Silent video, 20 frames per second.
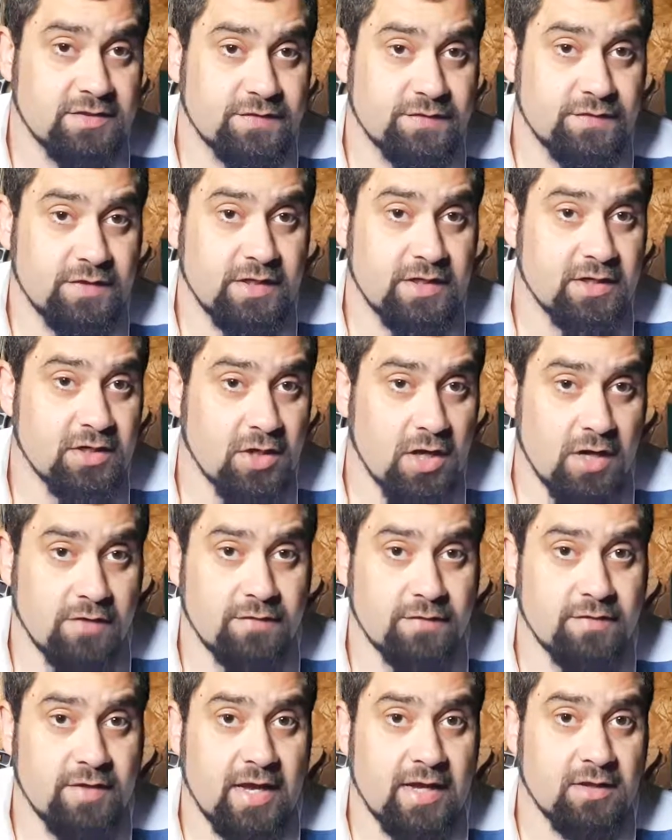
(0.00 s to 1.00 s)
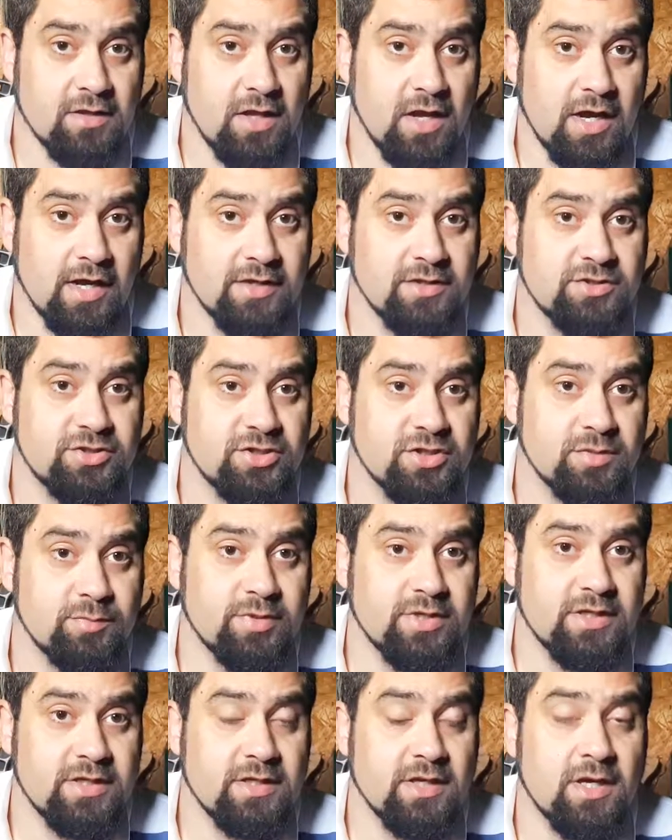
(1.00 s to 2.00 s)
feeding off of that line should
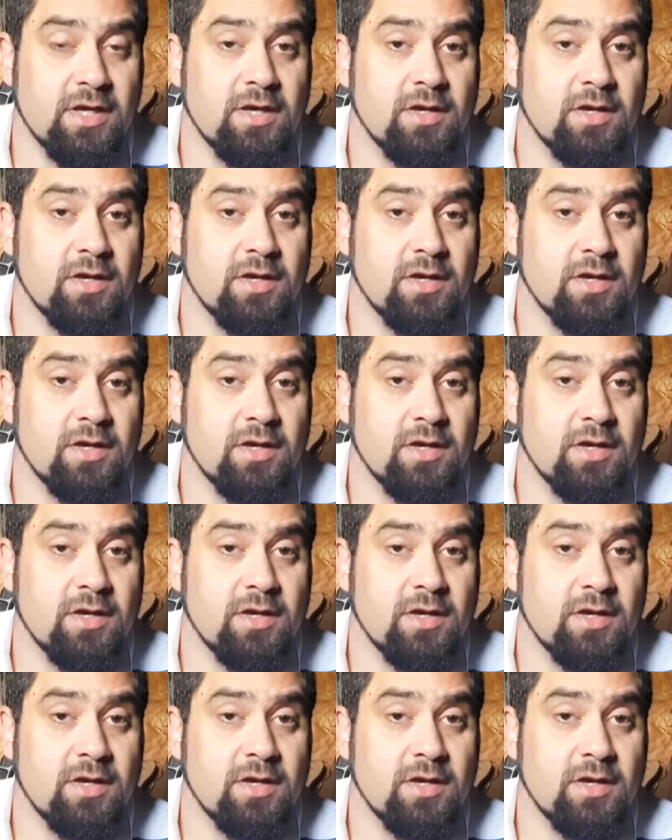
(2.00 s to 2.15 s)
be